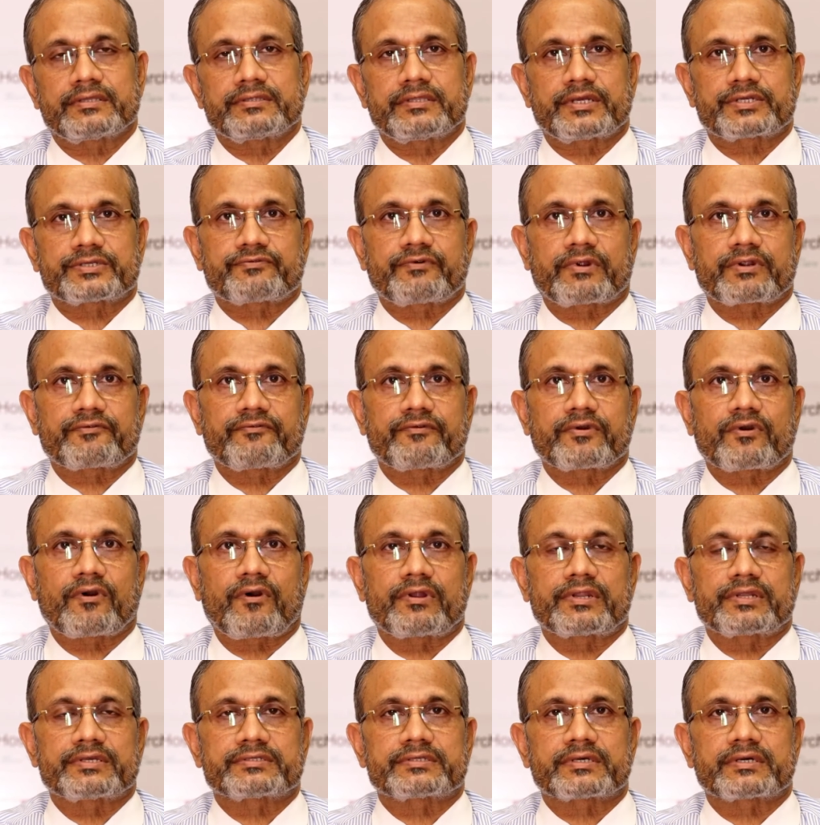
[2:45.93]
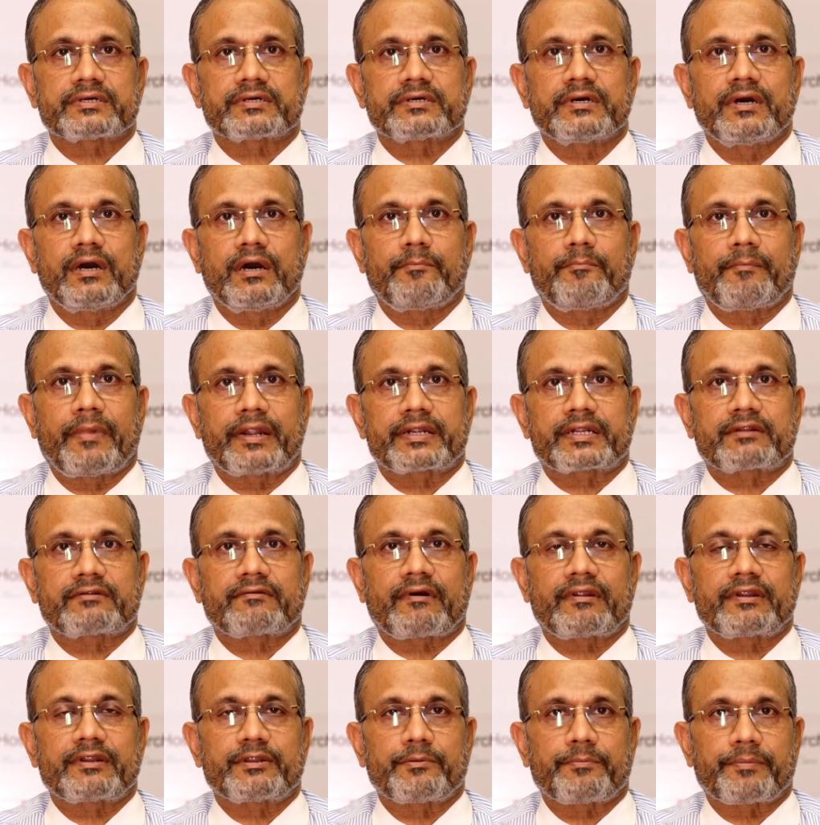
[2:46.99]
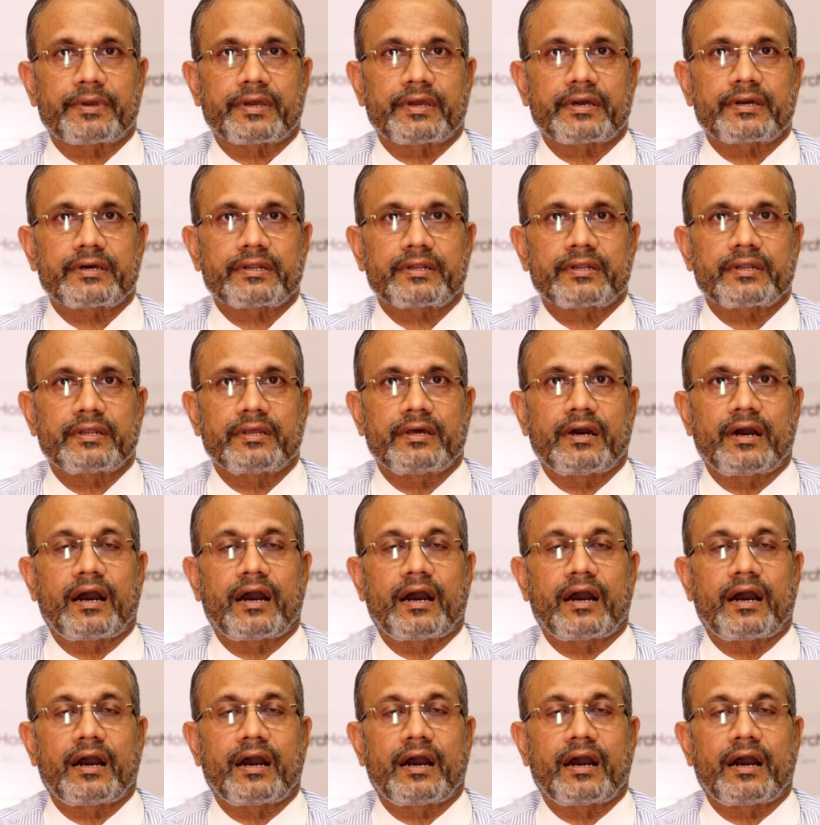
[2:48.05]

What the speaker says: that's what we call is a mitral valve repair